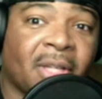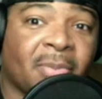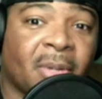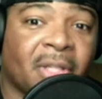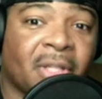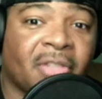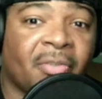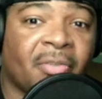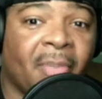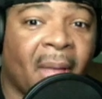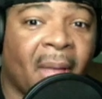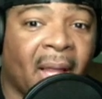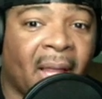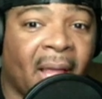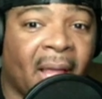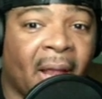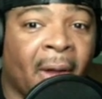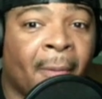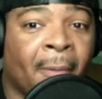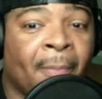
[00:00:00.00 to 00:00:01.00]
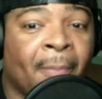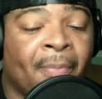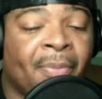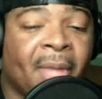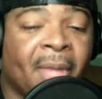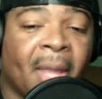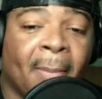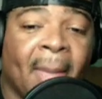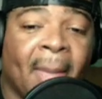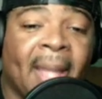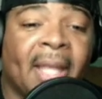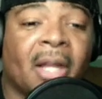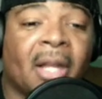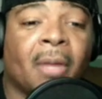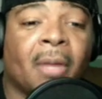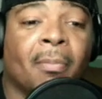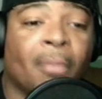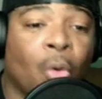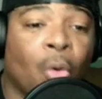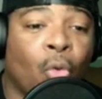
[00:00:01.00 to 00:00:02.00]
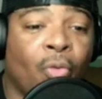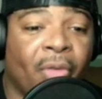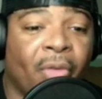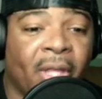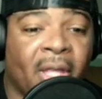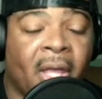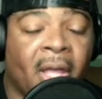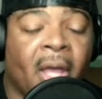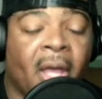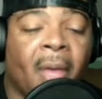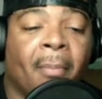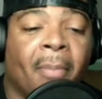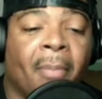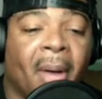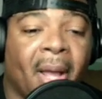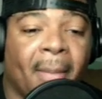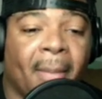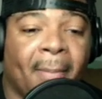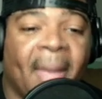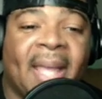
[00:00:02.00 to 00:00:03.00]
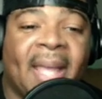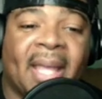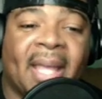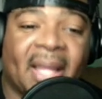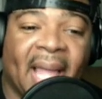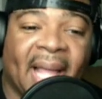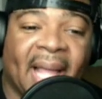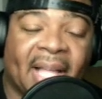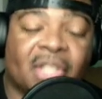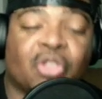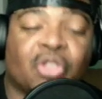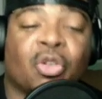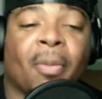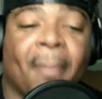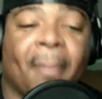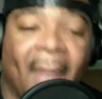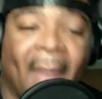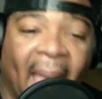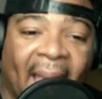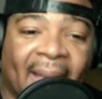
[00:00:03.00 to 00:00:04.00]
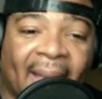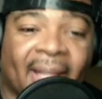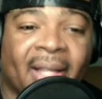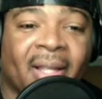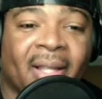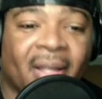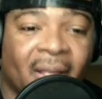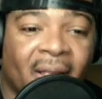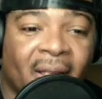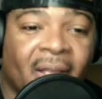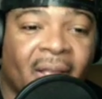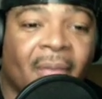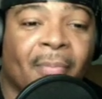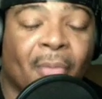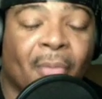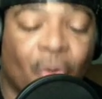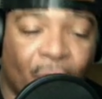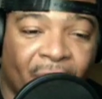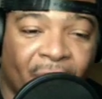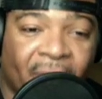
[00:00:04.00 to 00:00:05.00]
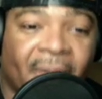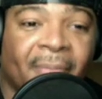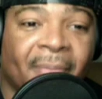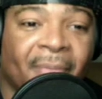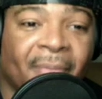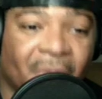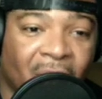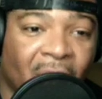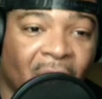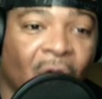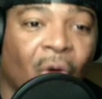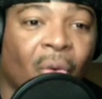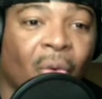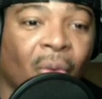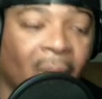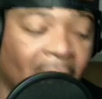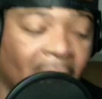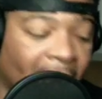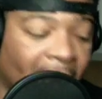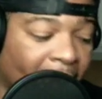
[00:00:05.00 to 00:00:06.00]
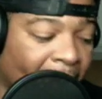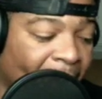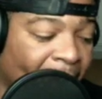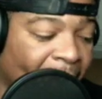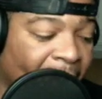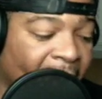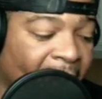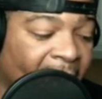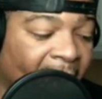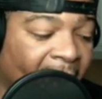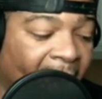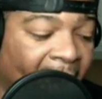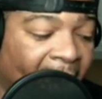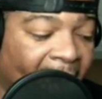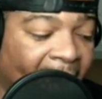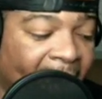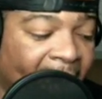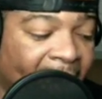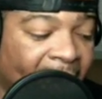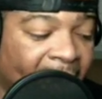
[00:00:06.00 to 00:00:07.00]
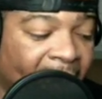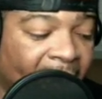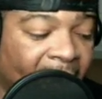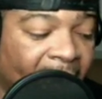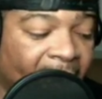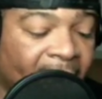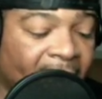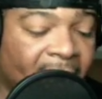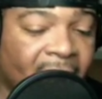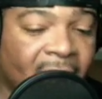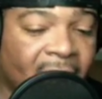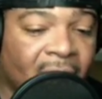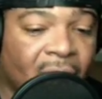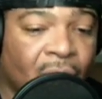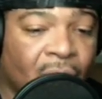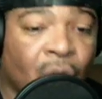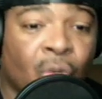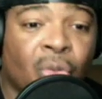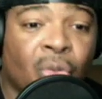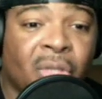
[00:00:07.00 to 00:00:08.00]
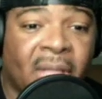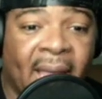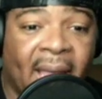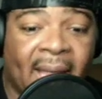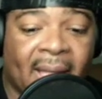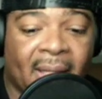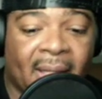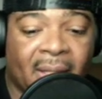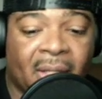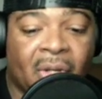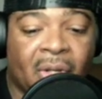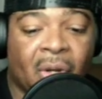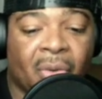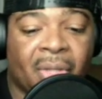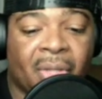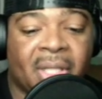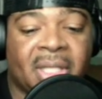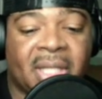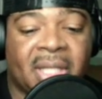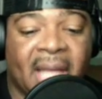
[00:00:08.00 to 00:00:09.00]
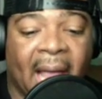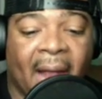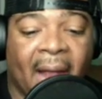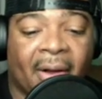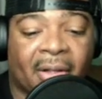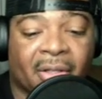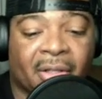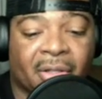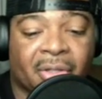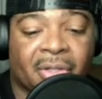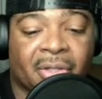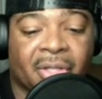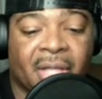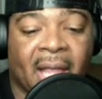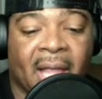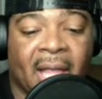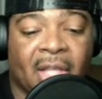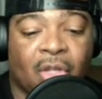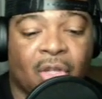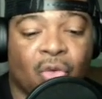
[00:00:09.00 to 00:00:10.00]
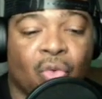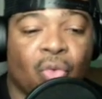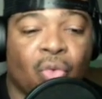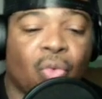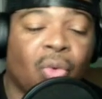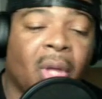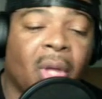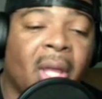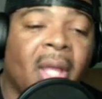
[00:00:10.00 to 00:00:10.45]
Prince of Bel-Air and make it a movie, but make it like a dramatic movie, and you take, these characters and you